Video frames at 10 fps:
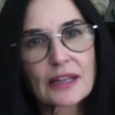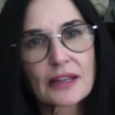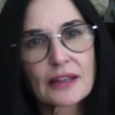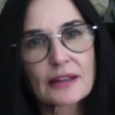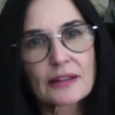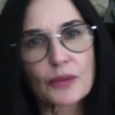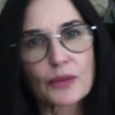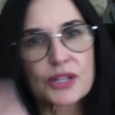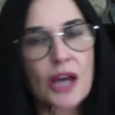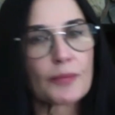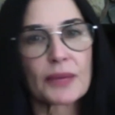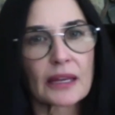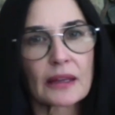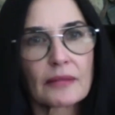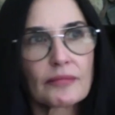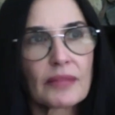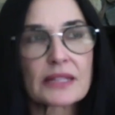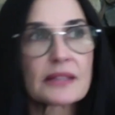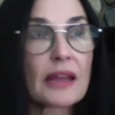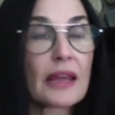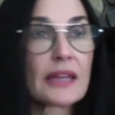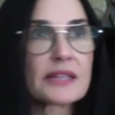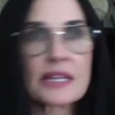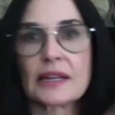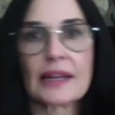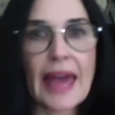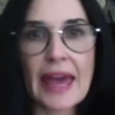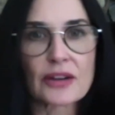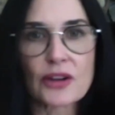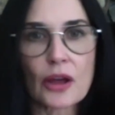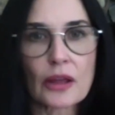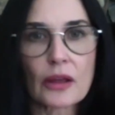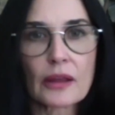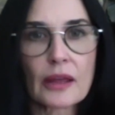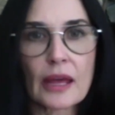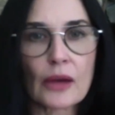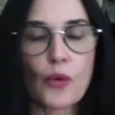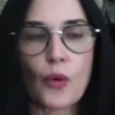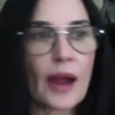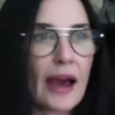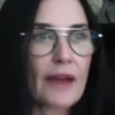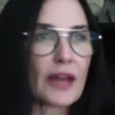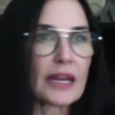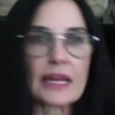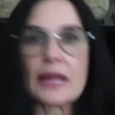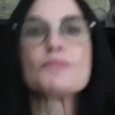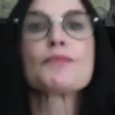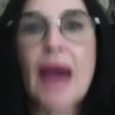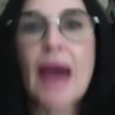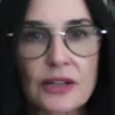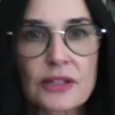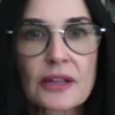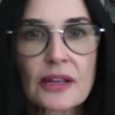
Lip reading: that was coming. It didn't land or have any impact.